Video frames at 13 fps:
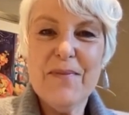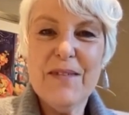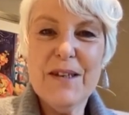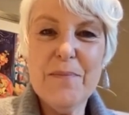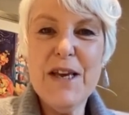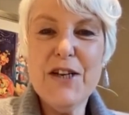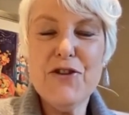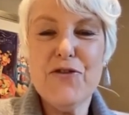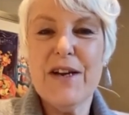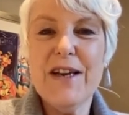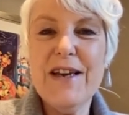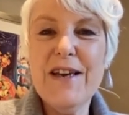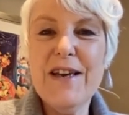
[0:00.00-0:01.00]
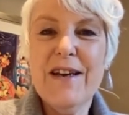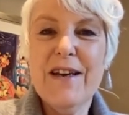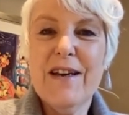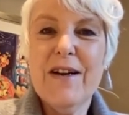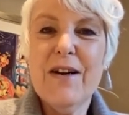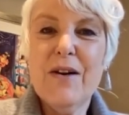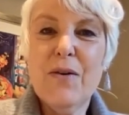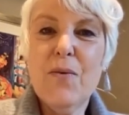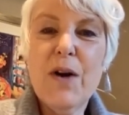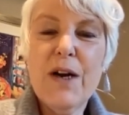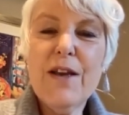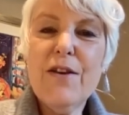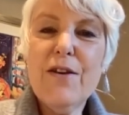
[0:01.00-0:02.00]
Dimitri,
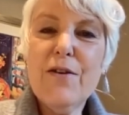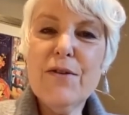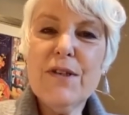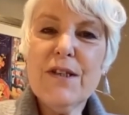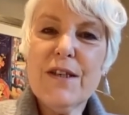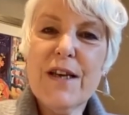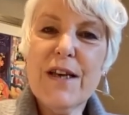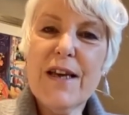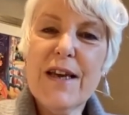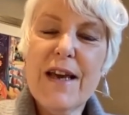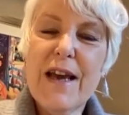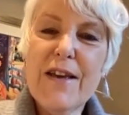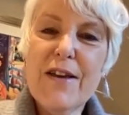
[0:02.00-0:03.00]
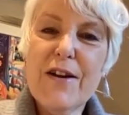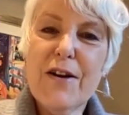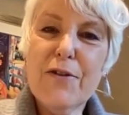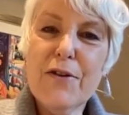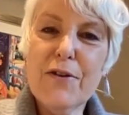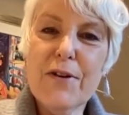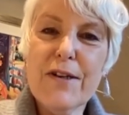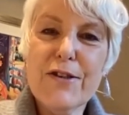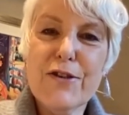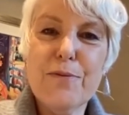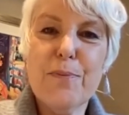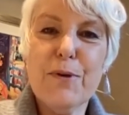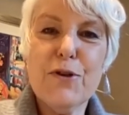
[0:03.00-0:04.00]
What do you see? You're a
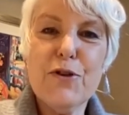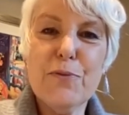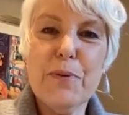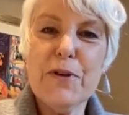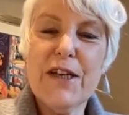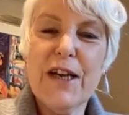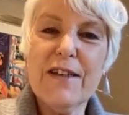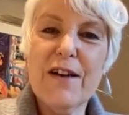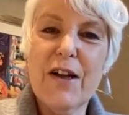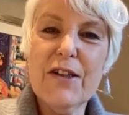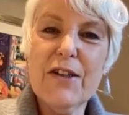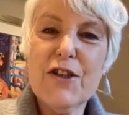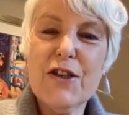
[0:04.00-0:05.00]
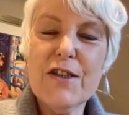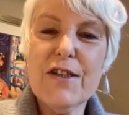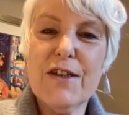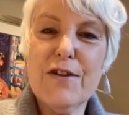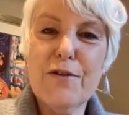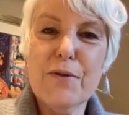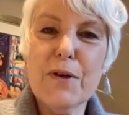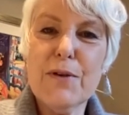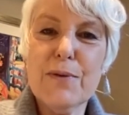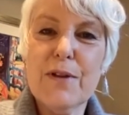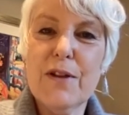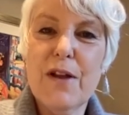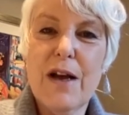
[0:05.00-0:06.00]
super duper technologist and you've worked
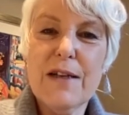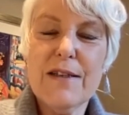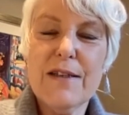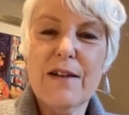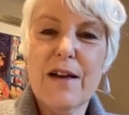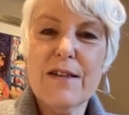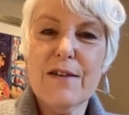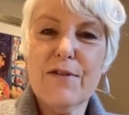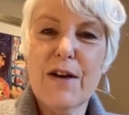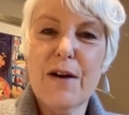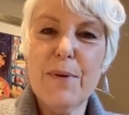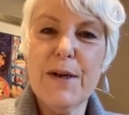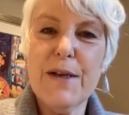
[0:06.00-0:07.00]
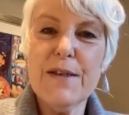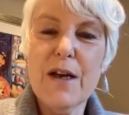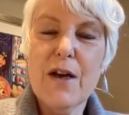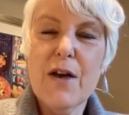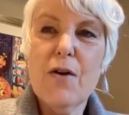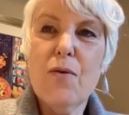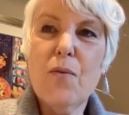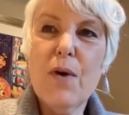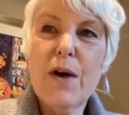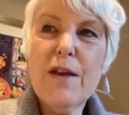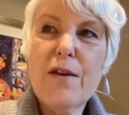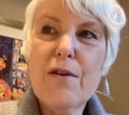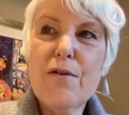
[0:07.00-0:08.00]
with lots and lots of companies. What
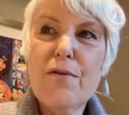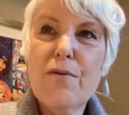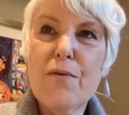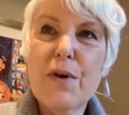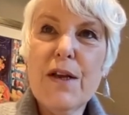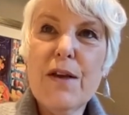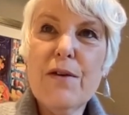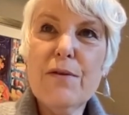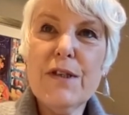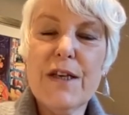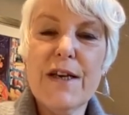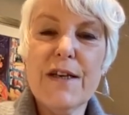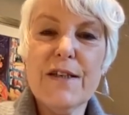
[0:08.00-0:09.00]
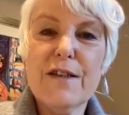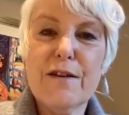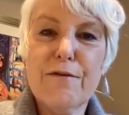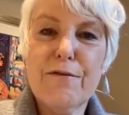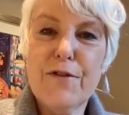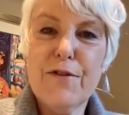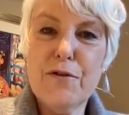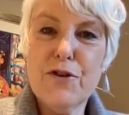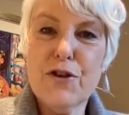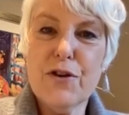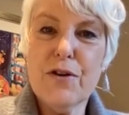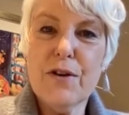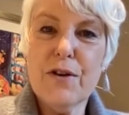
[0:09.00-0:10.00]
do you see as the
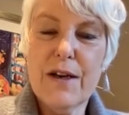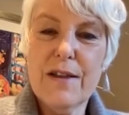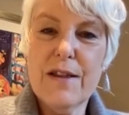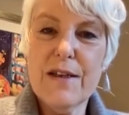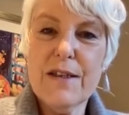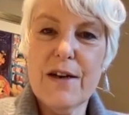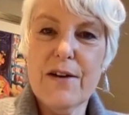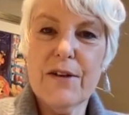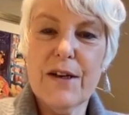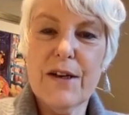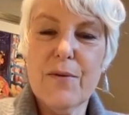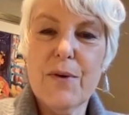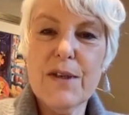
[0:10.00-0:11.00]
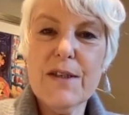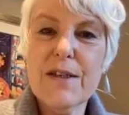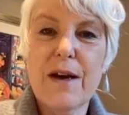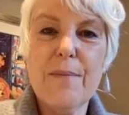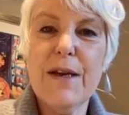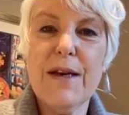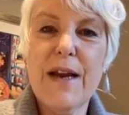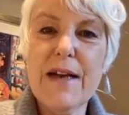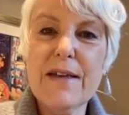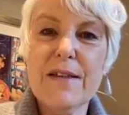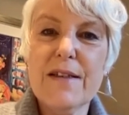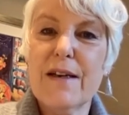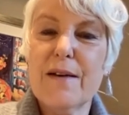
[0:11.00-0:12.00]
future in this area? What's coming
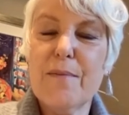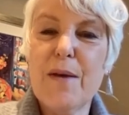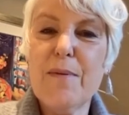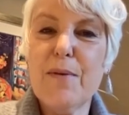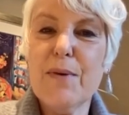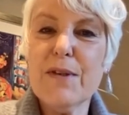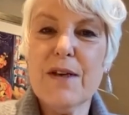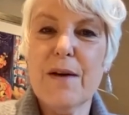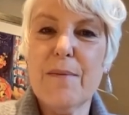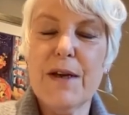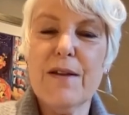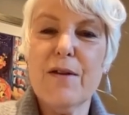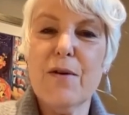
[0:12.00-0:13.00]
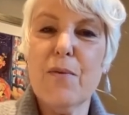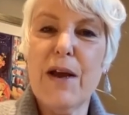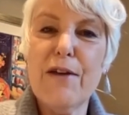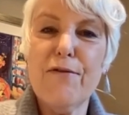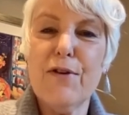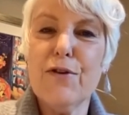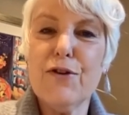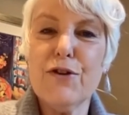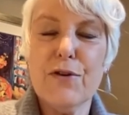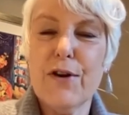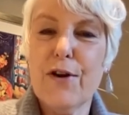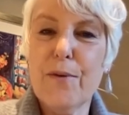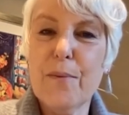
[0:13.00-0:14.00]
next and maybe what's coming in the way
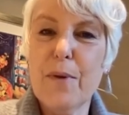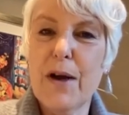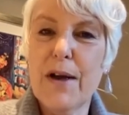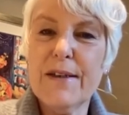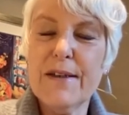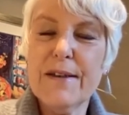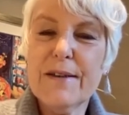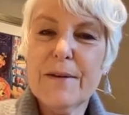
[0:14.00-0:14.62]
future in your mind?